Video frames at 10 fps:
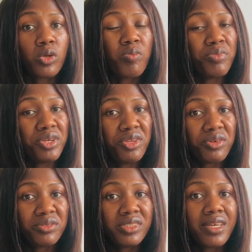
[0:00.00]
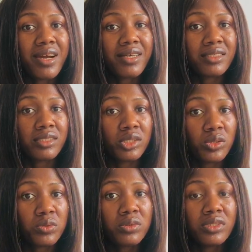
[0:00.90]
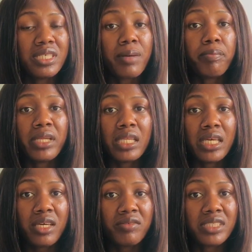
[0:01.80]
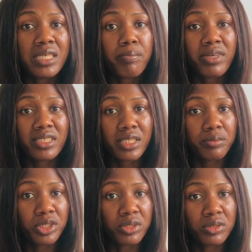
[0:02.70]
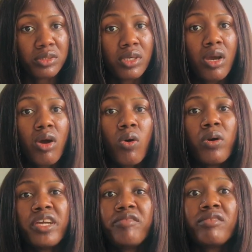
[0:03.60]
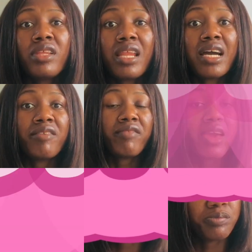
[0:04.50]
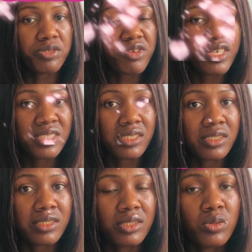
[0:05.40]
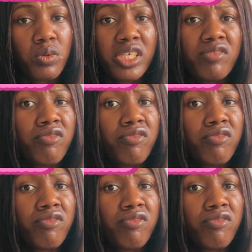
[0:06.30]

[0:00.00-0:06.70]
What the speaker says: opinion, their attitude, their beliefs, their perception, or even life experiences. So it